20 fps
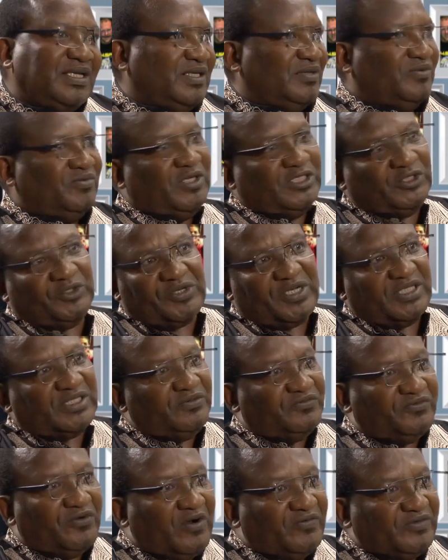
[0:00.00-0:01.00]
I was
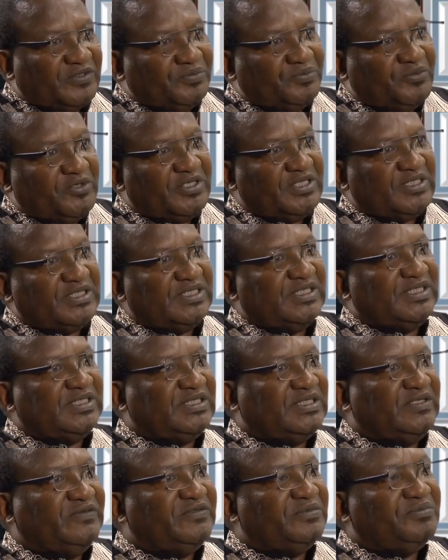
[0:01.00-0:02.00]
already involved in
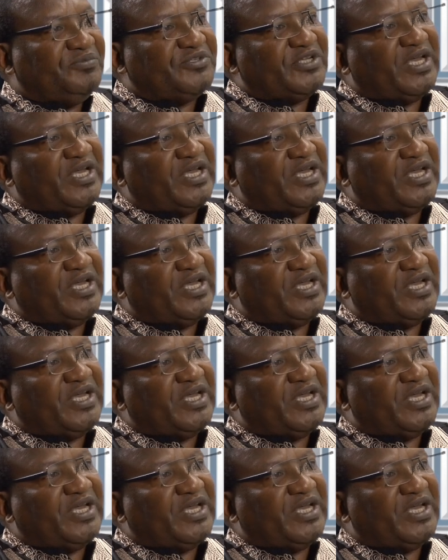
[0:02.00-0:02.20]
politics even